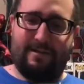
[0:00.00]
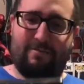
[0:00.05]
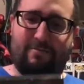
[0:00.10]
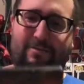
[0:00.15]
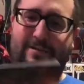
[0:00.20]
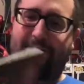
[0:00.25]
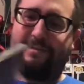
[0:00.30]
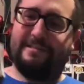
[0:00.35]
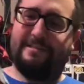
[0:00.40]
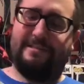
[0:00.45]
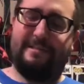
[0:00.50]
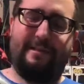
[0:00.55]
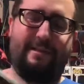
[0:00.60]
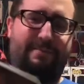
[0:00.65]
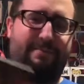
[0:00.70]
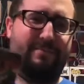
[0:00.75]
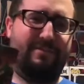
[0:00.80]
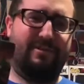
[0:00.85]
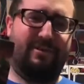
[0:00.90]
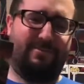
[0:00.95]
Was it
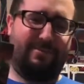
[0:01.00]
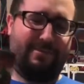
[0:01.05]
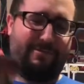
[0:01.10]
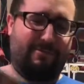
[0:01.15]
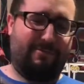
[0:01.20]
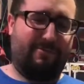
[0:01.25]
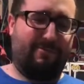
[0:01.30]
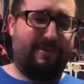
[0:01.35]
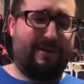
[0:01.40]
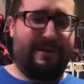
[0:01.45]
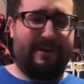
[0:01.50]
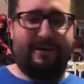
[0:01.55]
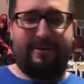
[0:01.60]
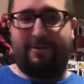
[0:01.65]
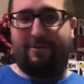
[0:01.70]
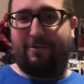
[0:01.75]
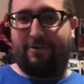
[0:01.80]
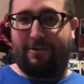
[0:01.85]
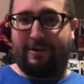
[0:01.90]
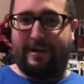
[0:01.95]
Tobey Maguire
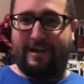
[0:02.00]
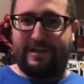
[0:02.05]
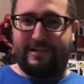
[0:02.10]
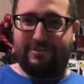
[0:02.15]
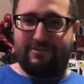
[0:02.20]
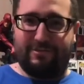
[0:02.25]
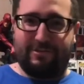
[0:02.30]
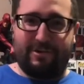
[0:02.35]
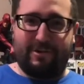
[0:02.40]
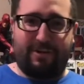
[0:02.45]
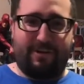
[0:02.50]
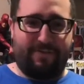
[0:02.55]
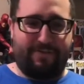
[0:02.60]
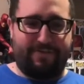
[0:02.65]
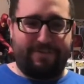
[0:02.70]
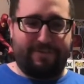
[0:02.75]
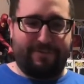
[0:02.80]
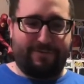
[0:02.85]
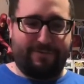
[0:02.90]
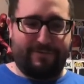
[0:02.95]
or Andrew
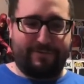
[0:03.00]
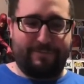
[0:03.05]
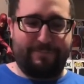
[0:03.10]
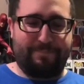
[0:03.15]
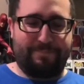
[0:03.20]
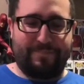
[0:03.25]
Garfield?